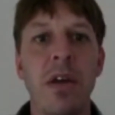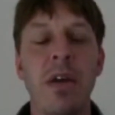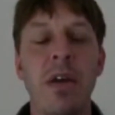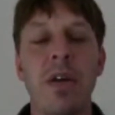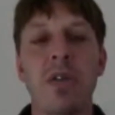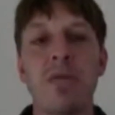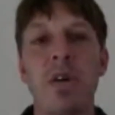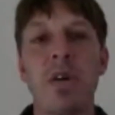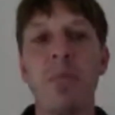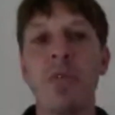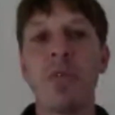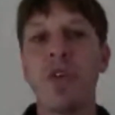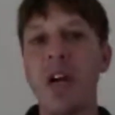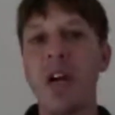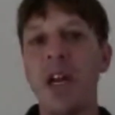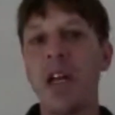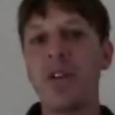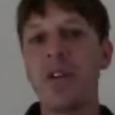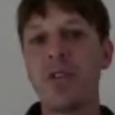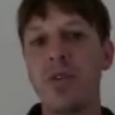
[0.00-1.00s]
So I'm
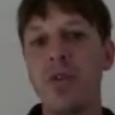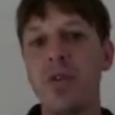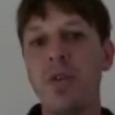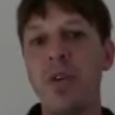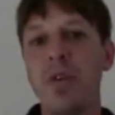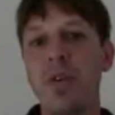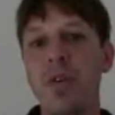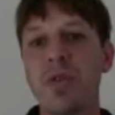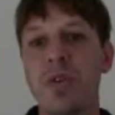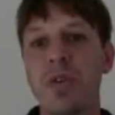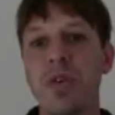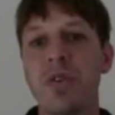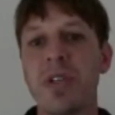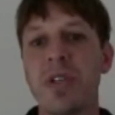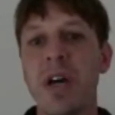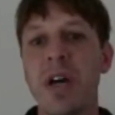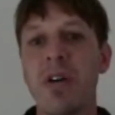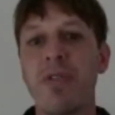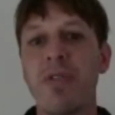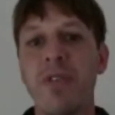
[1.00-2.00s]
creating 2 users.
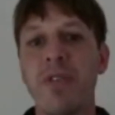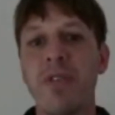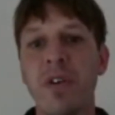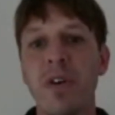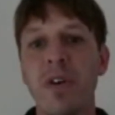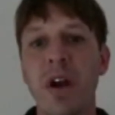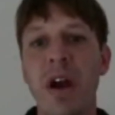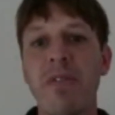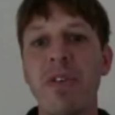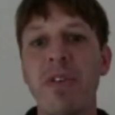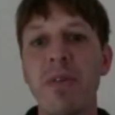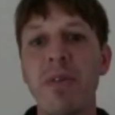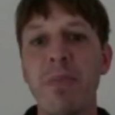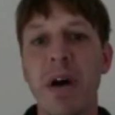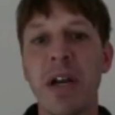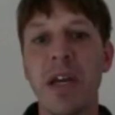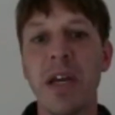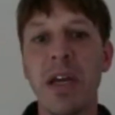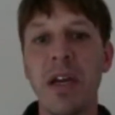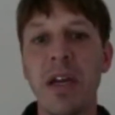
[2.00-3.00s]
Now for
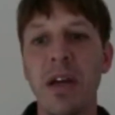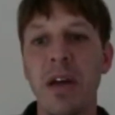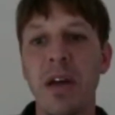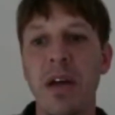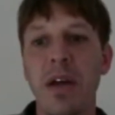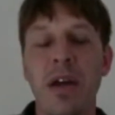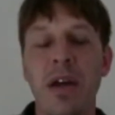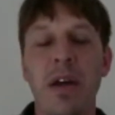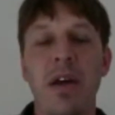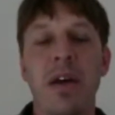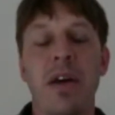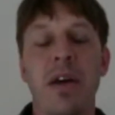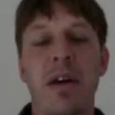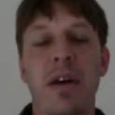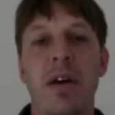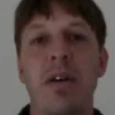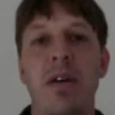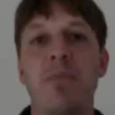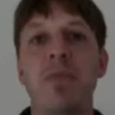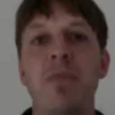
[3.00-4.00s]
everybody,
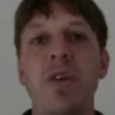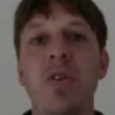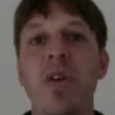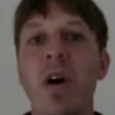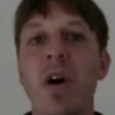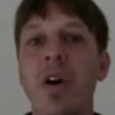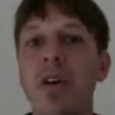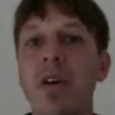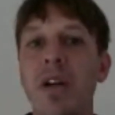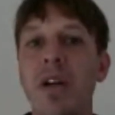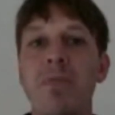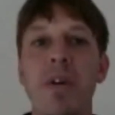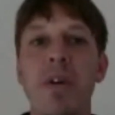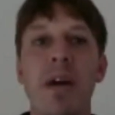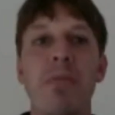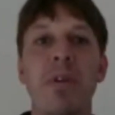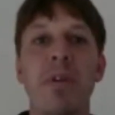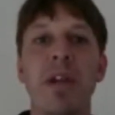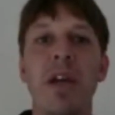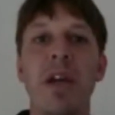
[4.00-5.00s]
you're all going to be able
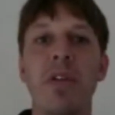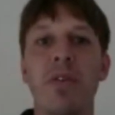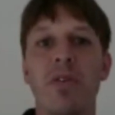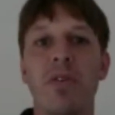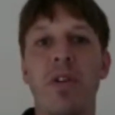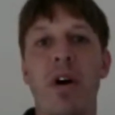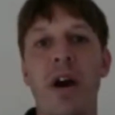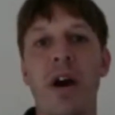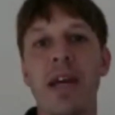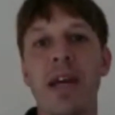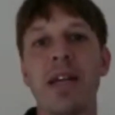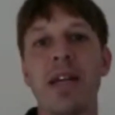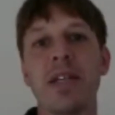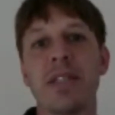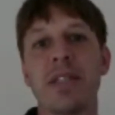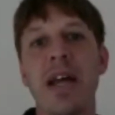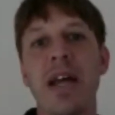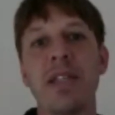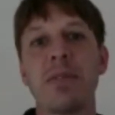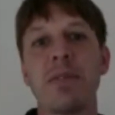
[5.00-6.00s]
to either log in as
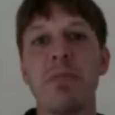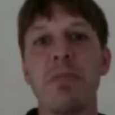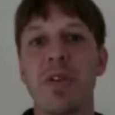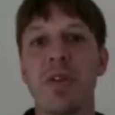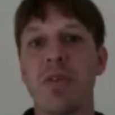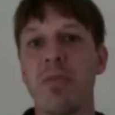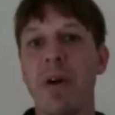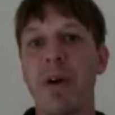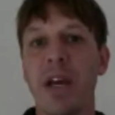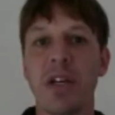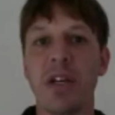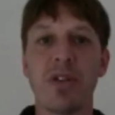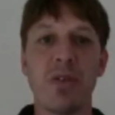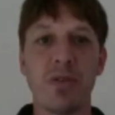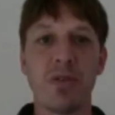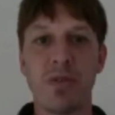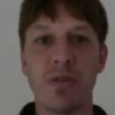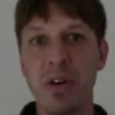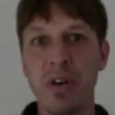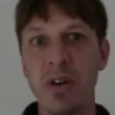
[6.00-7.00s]
Ed Smith or Mike Jones.
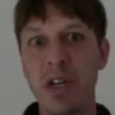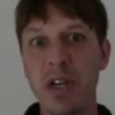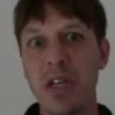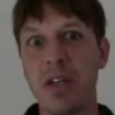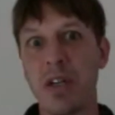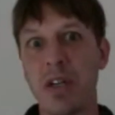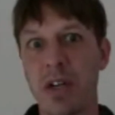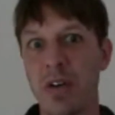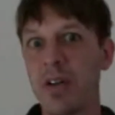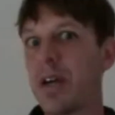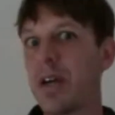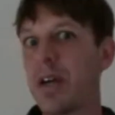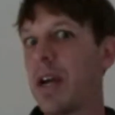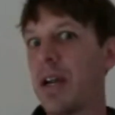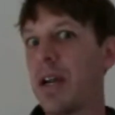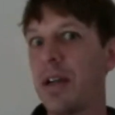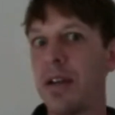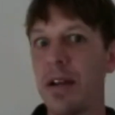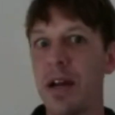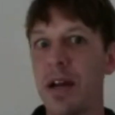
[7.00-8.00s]
So I don't need to create
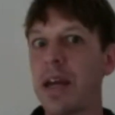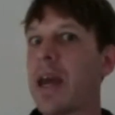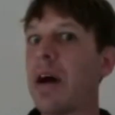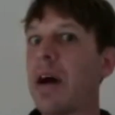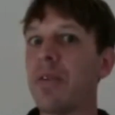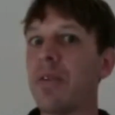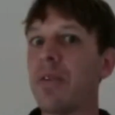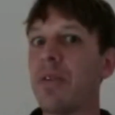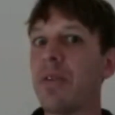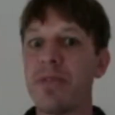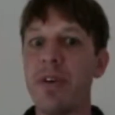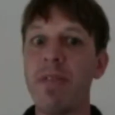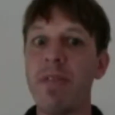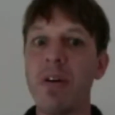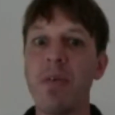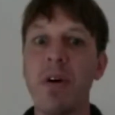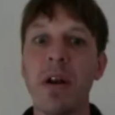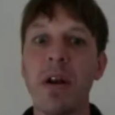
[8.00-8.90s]
accounts for everyone.